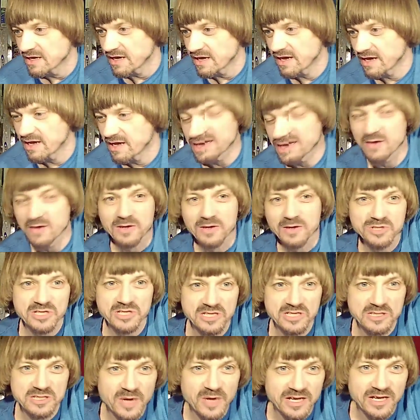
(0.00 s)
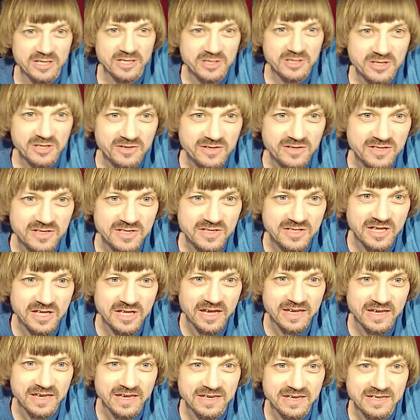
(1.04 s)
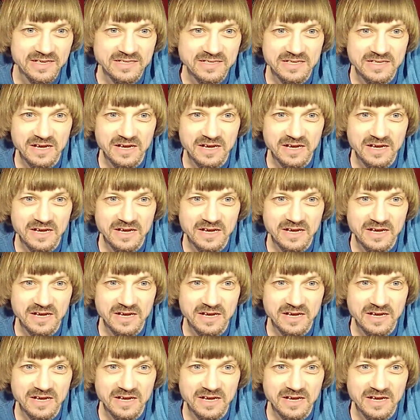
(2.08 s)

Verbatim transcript: And I'm just making sure this thing is